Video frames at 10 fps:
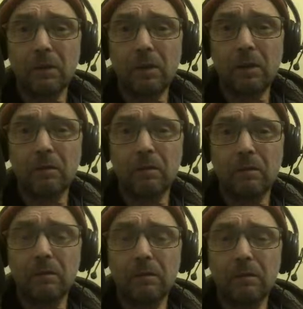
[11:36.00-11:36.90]
Oh,
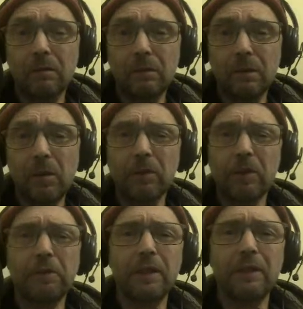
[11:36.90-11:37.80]
do
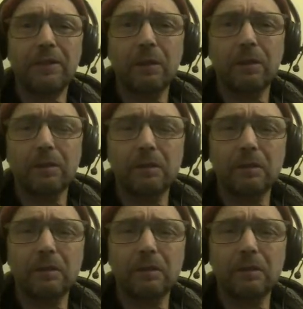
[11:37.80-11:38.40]
you think so?